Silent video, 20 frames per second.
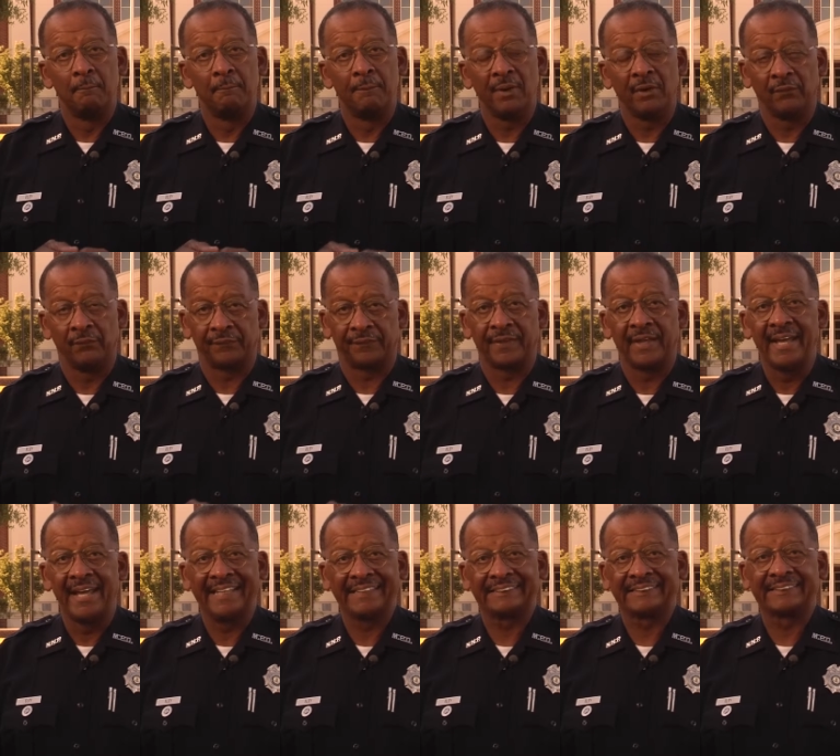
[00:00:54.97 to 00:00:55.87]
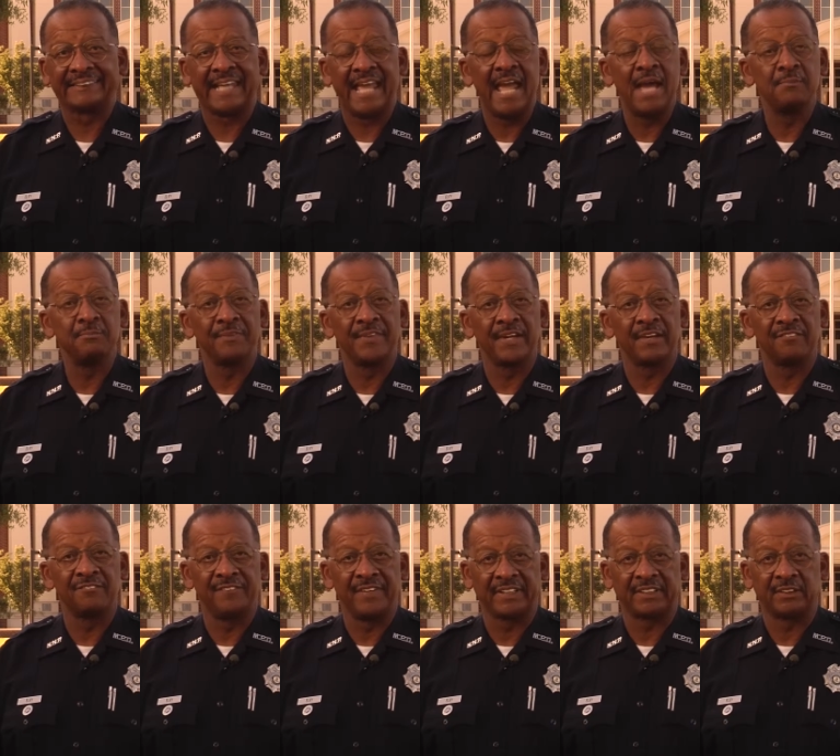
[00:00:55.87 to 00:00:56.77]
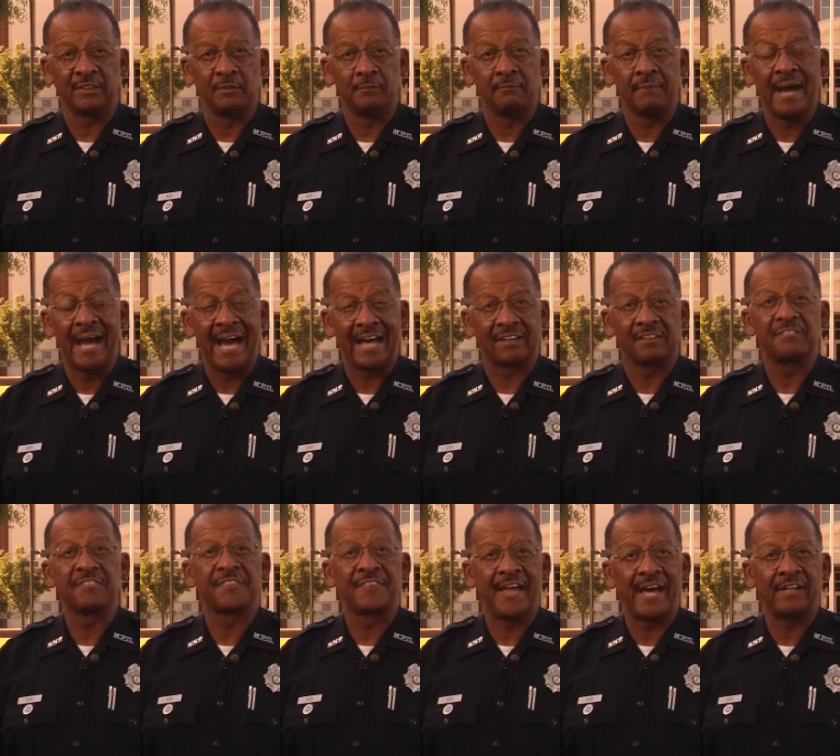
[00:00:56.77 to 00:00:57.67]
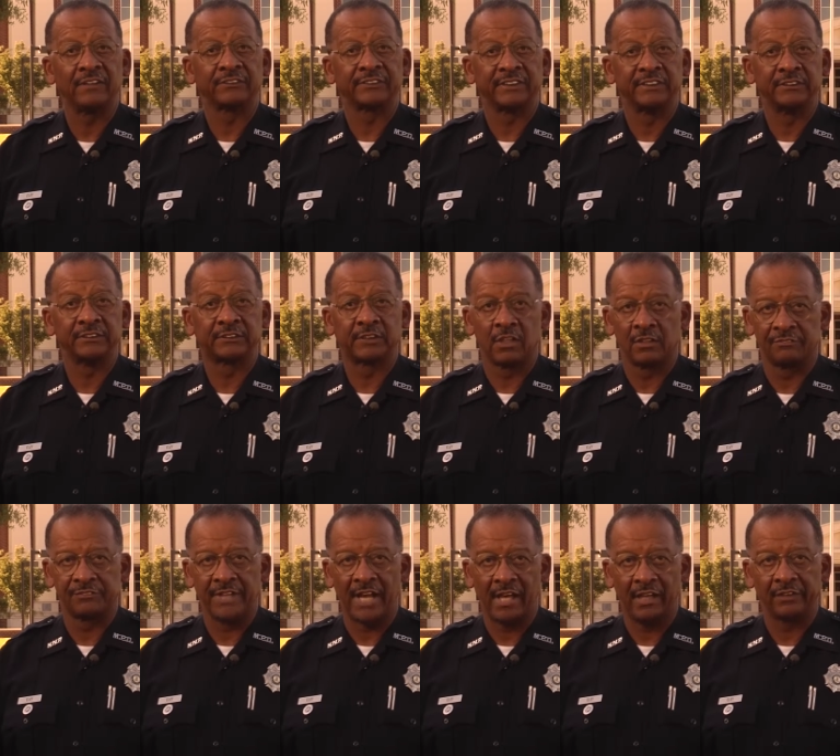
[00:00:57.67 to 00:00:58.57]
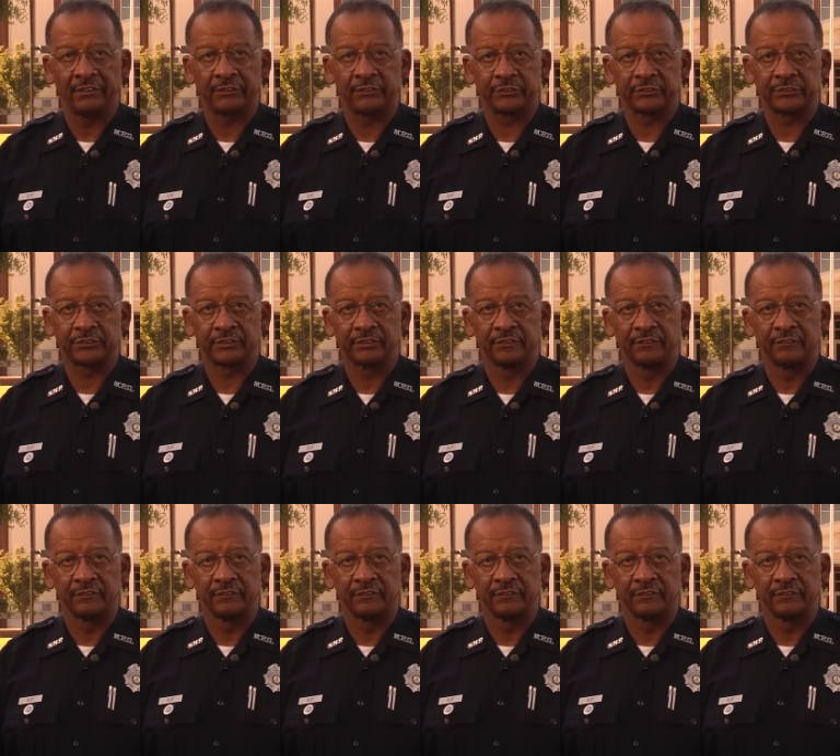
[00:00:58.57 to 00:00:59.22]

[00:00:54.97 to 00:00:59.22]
both had scammed their victim out of thousands of dollars.